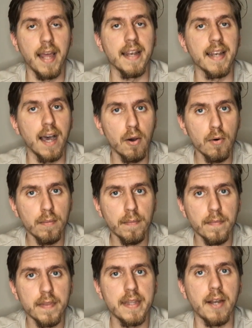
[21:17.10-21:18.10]
Now,
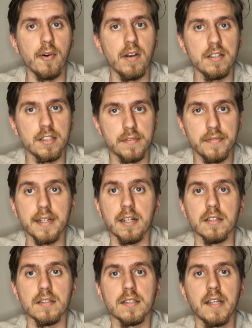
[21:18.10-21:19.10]
the religious
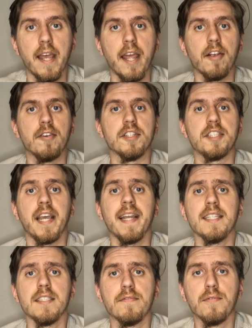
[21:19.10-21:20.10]
figures.
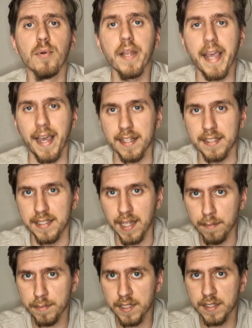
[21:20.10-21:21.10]
Christianity fully
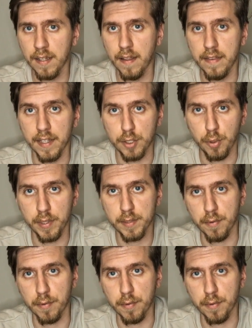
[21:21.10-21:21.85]
accepts the Jewish